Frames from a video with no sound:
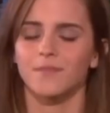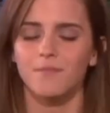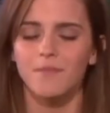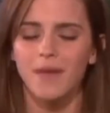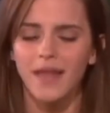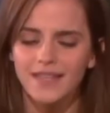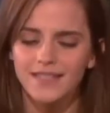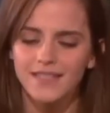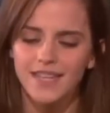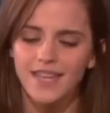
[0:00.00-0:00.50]
is
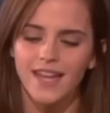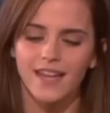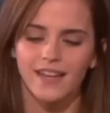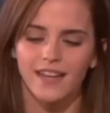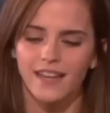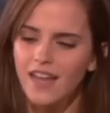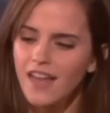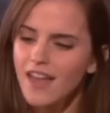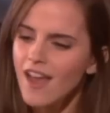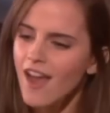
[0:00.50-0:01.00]
amazing.
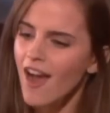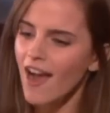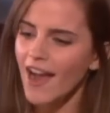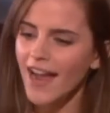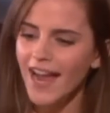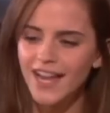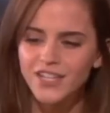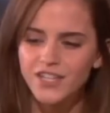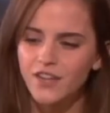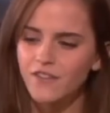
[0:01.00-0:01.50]
And
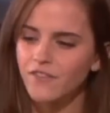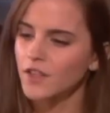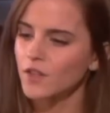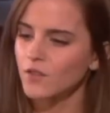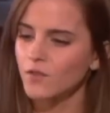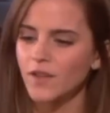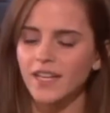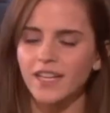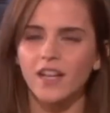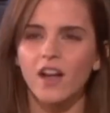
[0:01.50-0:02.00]
I actually
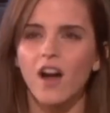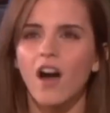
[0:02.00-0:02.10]
feel really